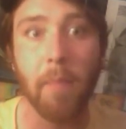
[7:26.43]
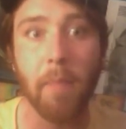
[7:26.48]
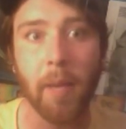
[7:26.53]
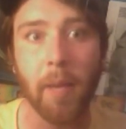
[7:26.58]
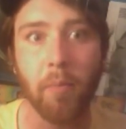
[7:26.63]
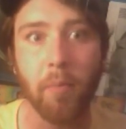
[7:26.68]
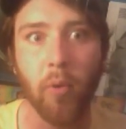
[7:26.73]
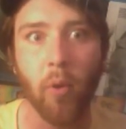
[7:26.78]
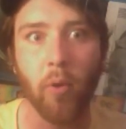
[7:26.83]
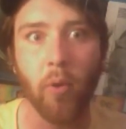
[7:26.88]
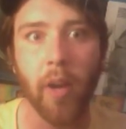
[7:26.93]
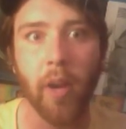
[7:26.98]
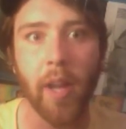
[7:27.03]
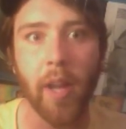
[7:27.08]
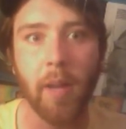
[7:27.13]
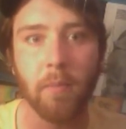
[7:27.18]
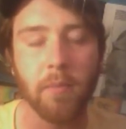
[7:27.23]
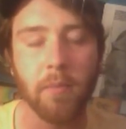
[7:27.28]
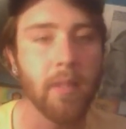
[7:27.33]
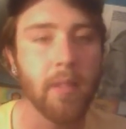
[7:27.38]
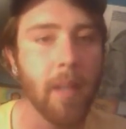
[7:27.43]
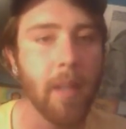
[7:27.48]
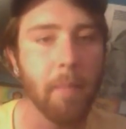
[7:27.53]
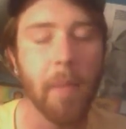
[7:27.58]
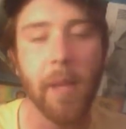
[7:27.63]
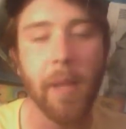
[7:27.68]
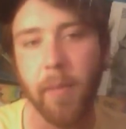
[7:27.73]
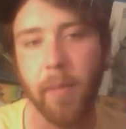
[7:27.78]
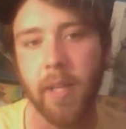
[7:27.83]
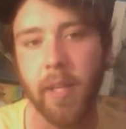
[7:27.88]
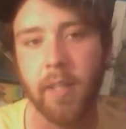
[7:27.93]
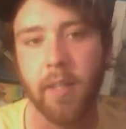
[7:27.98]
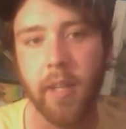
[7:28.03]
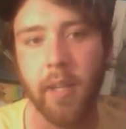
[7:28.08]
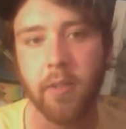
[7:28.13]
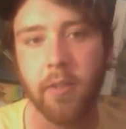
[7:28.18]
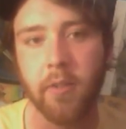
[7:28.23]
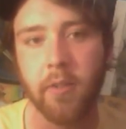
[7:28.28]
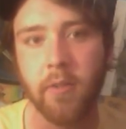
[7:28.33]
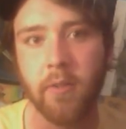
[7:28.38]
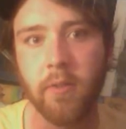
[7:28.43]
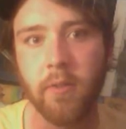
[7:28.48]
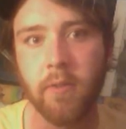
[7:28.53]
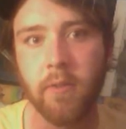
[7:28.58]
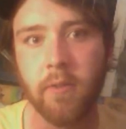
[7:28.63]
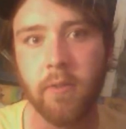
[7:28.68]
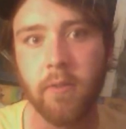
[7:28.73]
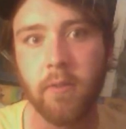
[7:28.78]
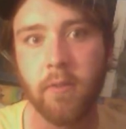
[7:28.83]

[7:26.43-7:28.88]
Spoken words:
make meditations.